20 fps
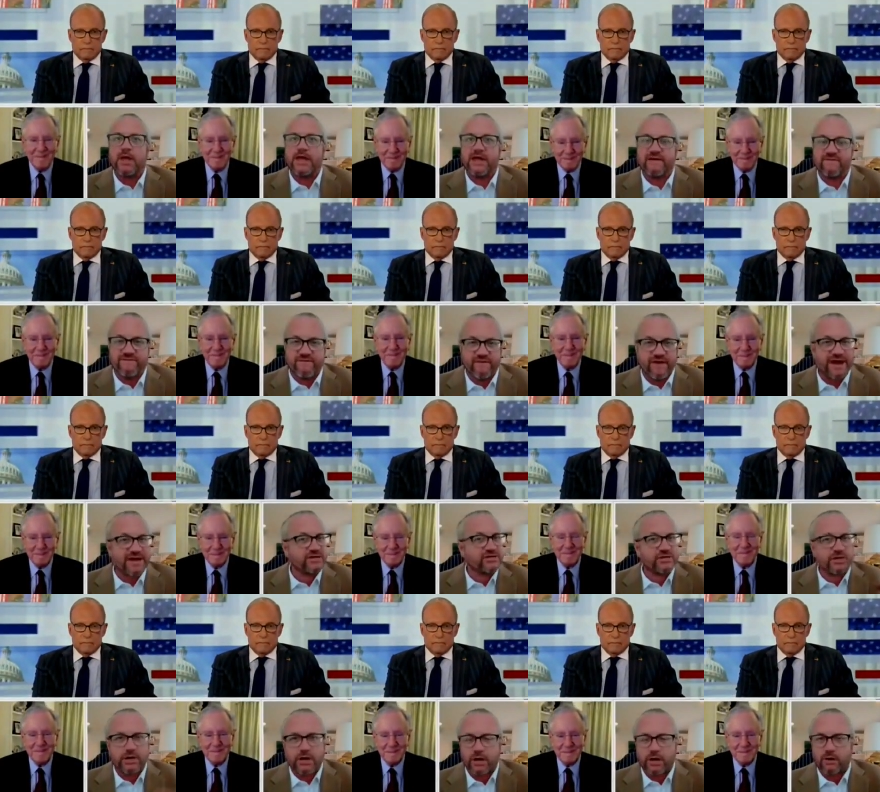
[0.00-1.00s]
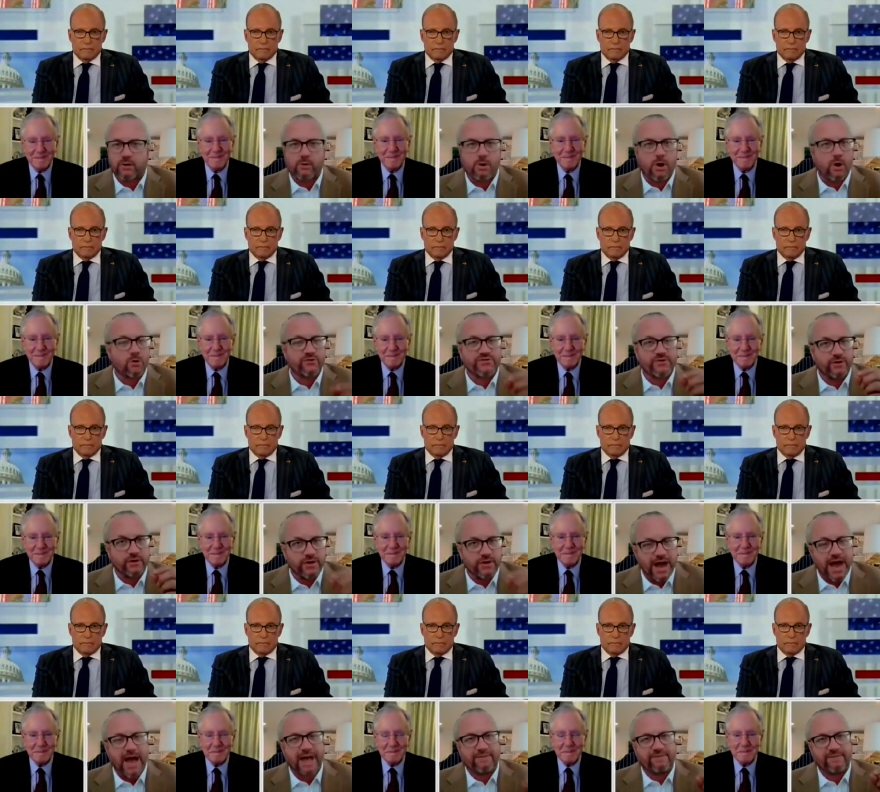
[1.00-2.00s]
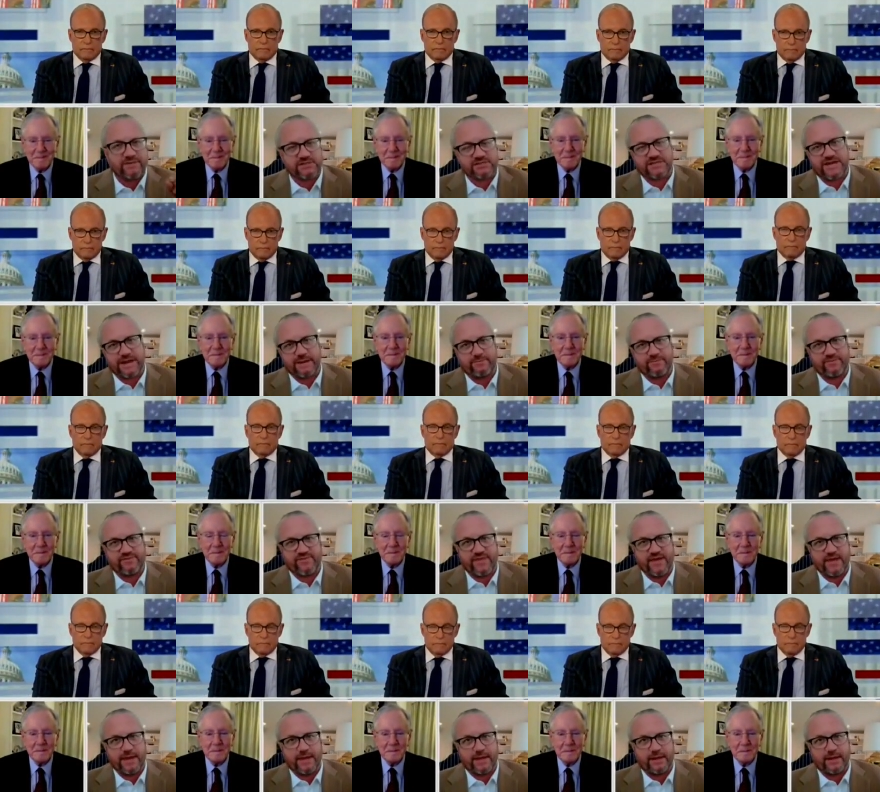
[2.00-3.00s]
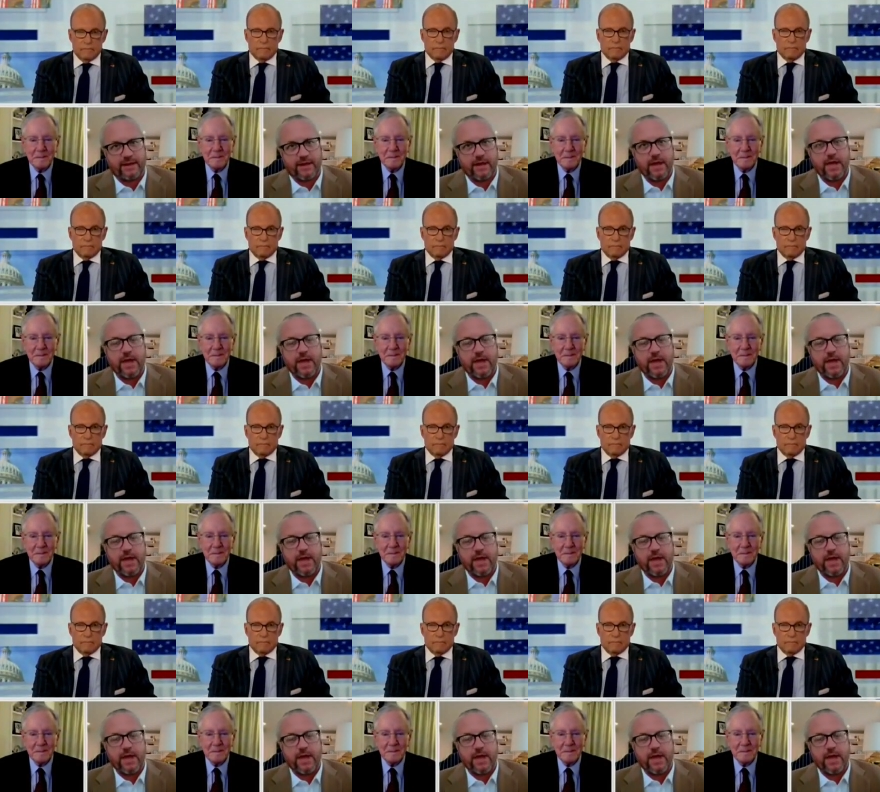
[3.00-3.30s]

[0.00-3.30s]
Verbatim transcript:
Speaker 1: Inflation and growth are not the same thing,